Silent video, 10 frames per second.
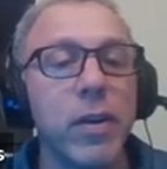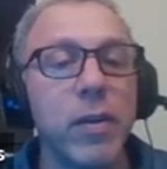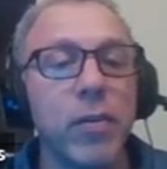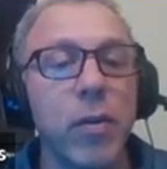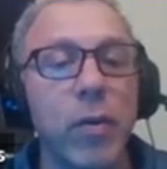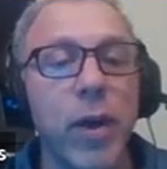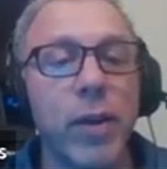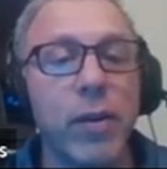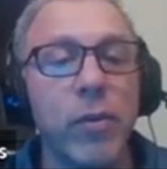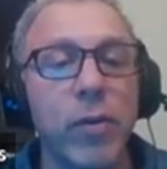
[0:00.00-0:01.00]
So I
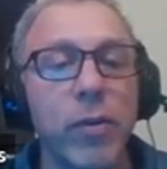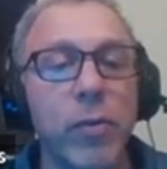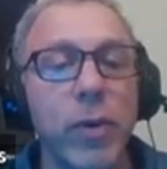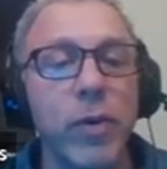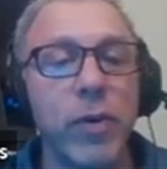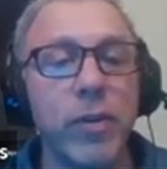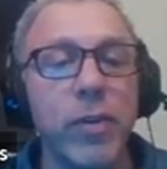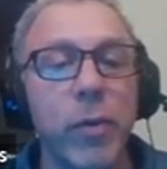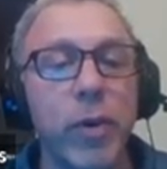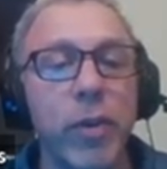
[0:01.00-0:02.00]
didn't do this one. Let's
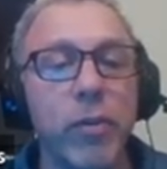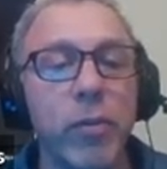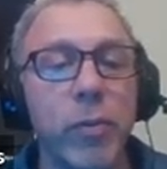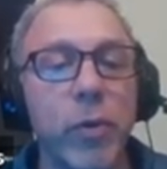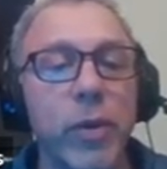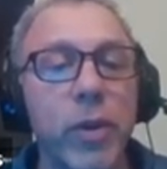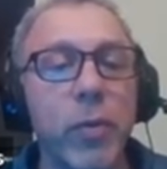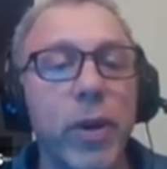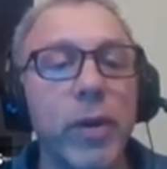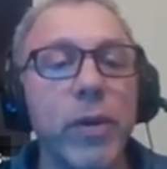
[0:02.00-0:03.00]
get rid of this one, we only need
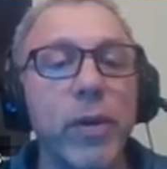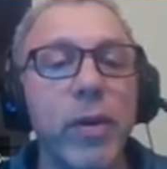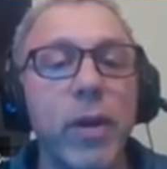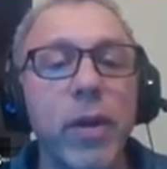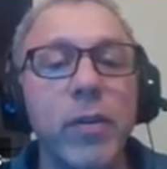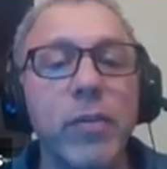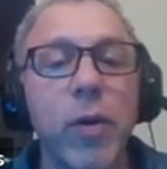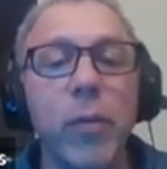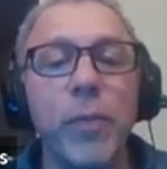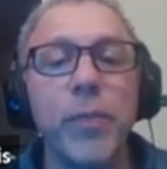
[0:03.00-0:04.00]
one.
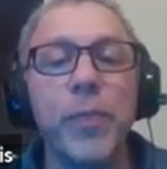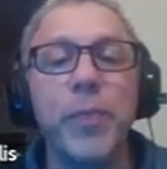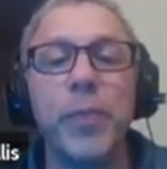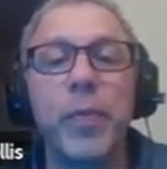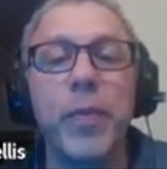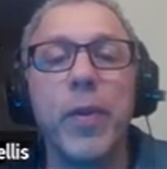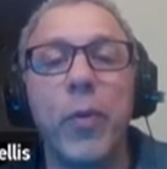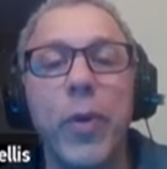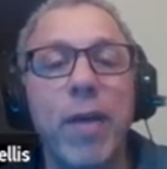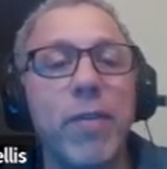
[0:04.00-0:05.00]
So
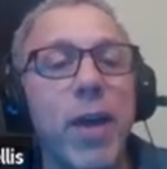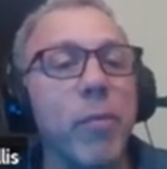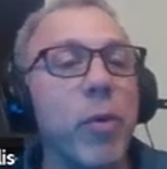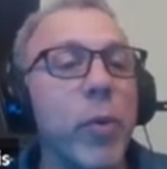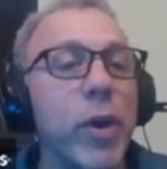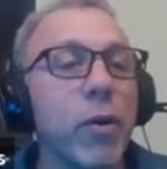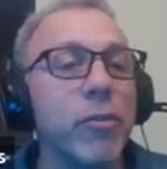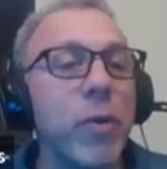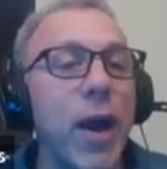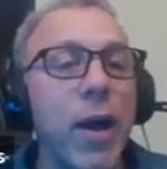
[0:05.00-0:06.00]
we have that, but we
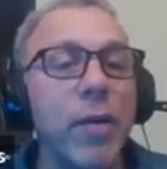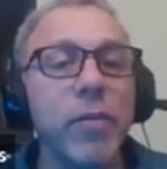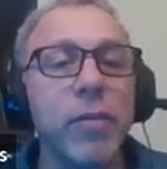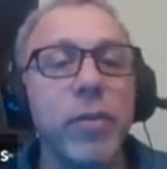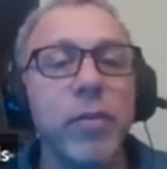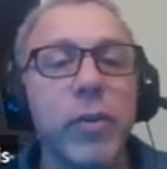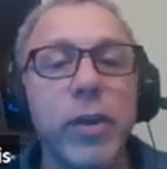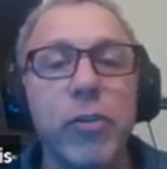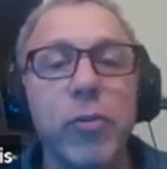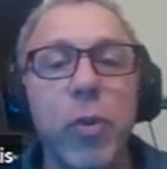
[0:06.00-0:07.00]
also have for
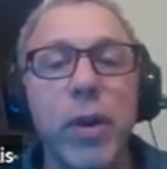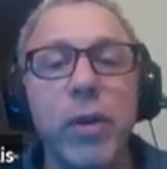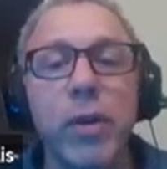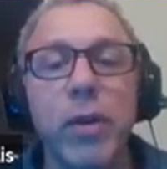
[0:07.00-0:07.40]
each one,